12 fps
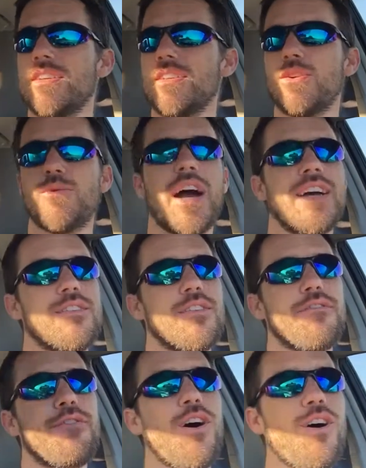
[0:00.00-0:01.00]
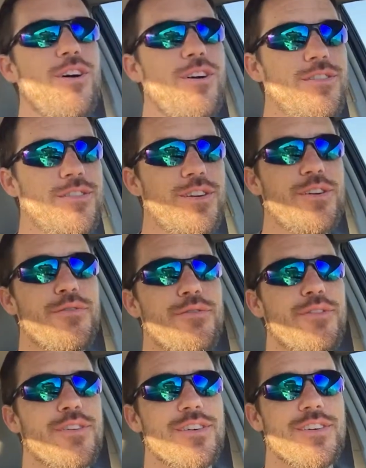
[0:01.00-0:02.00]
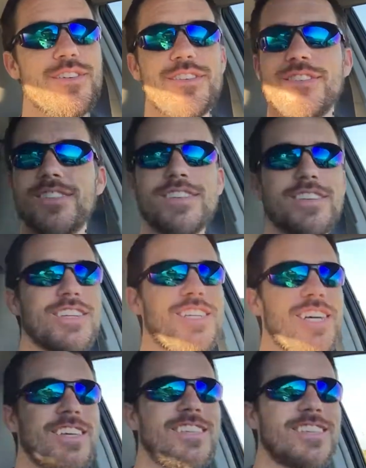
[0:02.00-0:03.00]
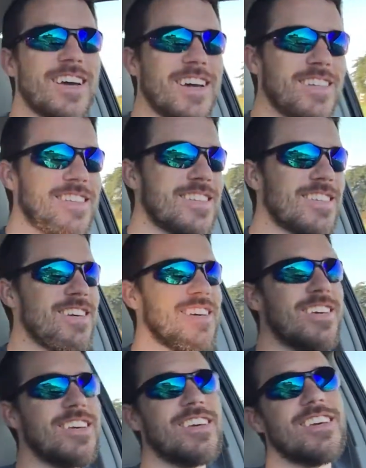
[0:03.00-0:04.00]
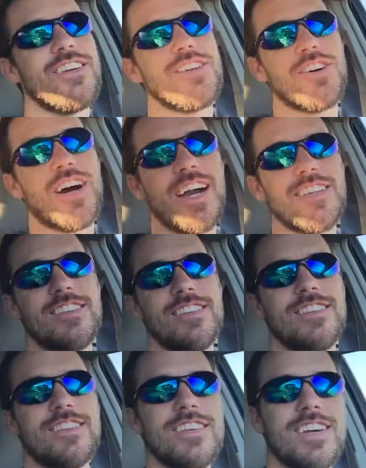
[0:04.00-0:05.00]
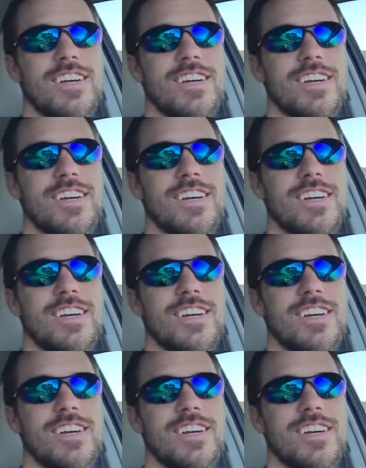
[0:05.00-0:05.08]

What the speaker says: the rise and the falls of the chess sites. ICC